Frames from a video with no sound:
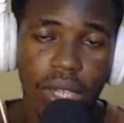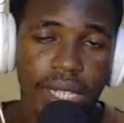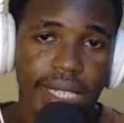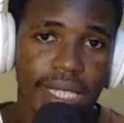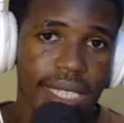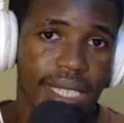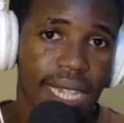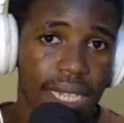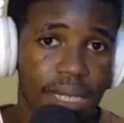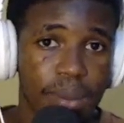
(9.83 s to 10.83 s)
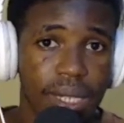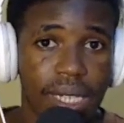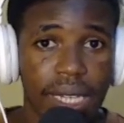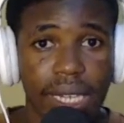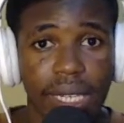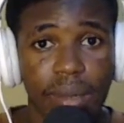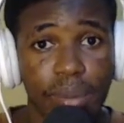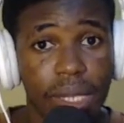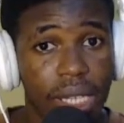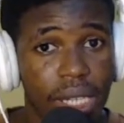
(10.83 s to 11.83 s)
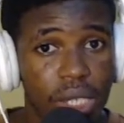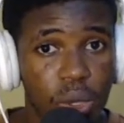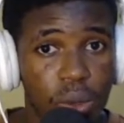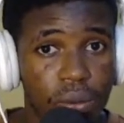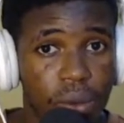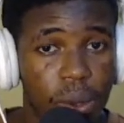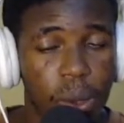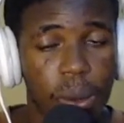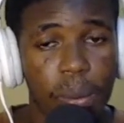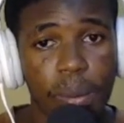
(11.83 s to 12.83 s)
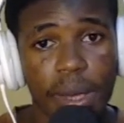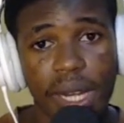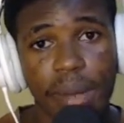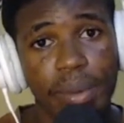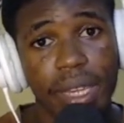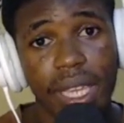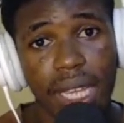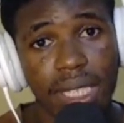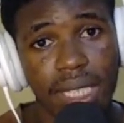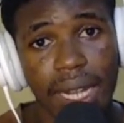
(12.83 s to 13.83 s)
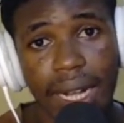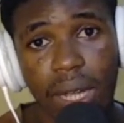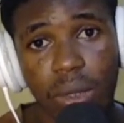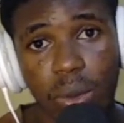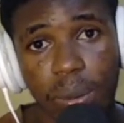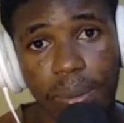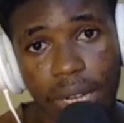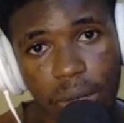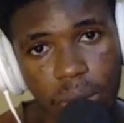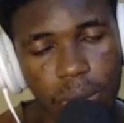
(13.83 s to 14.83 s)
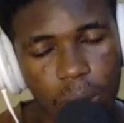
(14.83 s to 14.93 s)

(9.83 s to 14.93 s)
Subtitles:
This has been a big issue for many beginners starting out with the piano.